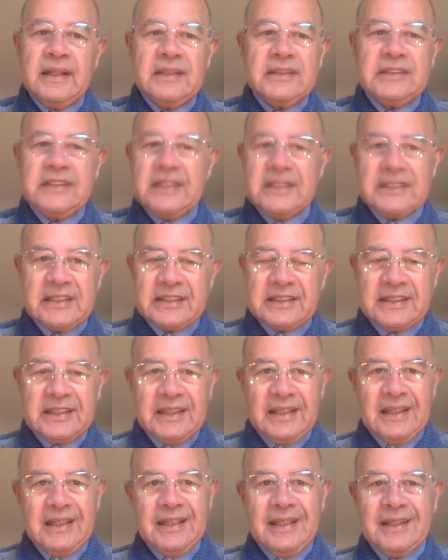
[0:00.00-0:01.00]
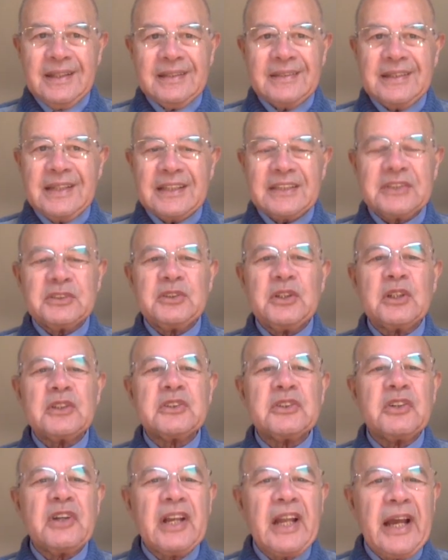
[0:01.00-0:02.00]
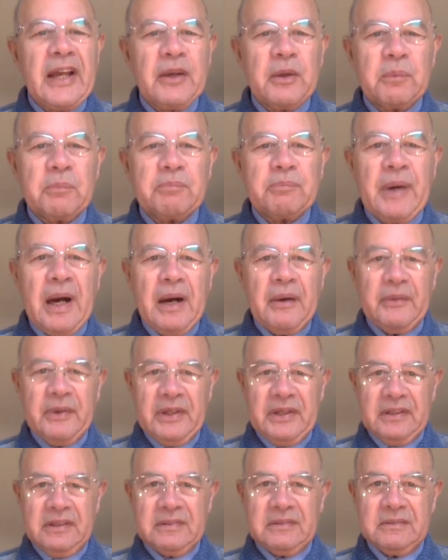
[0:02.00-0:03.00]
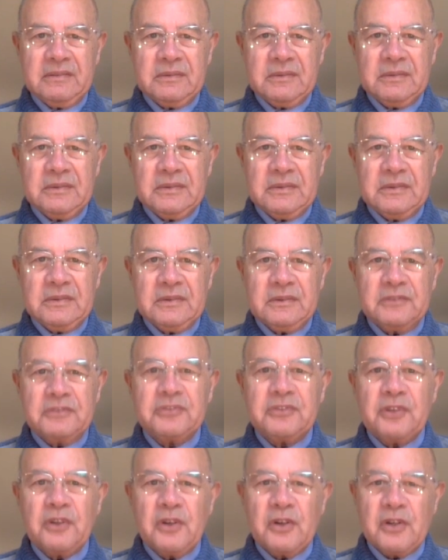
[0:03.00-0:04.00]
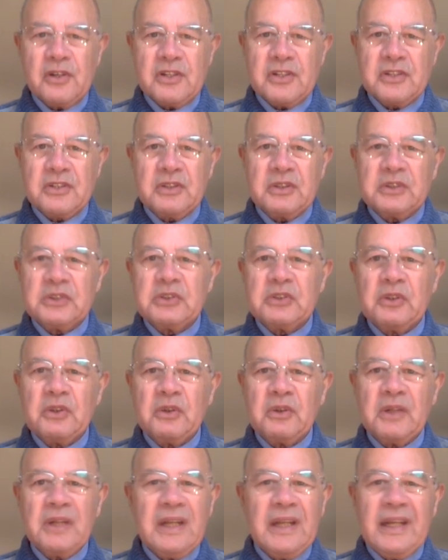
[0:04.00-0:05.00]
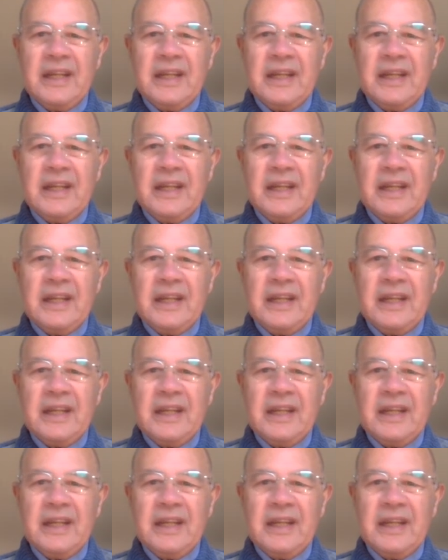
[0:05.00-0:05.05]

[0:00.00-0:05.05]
Jesus does not rely on power, force, control.